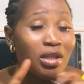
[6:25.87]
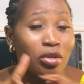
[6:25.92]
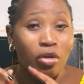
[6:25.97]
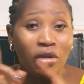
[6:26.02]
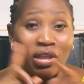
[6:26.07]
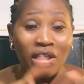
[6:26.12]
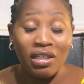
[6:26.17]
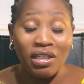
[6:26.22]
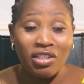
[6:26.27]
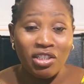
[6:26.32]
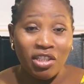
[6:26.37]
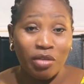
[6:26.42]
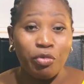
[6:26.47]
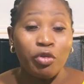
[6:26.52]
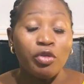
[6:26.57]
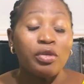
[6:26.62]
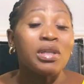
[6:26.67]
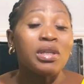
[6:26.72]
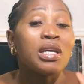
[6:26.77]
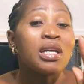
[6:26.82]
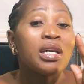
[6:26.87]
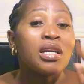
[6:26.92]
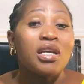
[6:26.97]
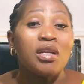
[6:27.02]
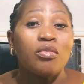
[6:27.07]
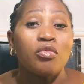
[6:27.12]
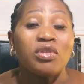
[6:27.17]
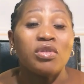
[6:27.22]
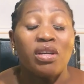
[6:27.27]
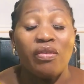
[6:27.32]
non-negligible
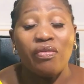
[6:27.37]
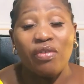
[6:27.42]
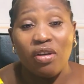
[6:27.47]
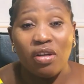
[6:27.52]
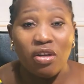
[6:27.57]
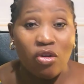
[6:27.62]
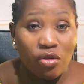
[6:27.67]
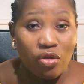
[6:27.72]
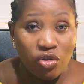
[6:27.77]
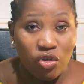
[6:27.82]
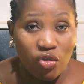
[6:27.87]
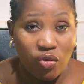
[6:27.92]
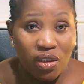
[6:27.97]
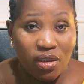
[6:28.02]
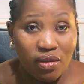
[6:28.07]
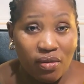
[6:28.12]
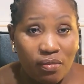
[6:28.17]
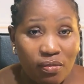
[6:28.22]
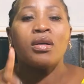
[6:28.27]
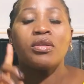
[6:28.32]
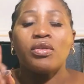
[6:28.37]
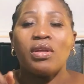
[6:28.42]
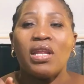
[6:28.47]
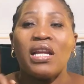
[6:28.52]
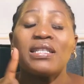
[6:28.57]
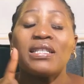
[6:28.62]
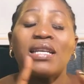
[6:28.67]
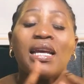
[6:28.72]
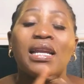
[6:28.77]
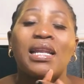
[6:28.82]
in most African countries. So
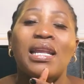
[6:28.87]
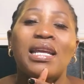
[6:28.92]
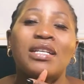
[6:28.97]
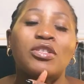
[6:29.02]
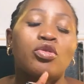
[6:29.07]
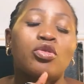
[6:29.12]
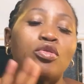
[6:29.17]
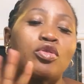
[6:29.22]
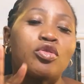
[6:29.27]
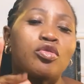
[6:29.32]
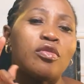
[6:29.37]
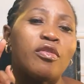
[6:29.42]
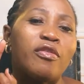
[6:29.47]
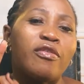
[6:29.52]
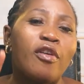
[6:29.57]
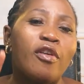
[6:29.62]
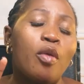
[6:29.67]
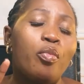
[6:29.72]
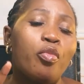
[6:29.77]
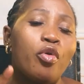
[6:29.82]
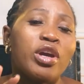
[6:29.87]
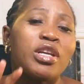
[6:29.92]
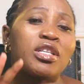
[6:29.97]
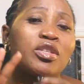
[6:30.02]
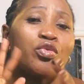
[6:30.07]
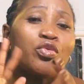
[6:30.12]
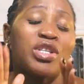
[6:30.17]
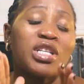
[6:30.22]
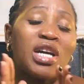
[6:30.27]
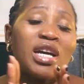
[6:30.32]
that said, let's go to the four
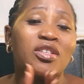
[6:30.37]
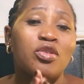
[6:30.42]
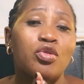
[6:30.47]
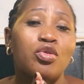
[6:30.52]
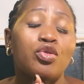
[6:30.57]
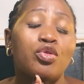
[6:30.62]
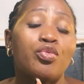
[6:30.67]
points, which has to do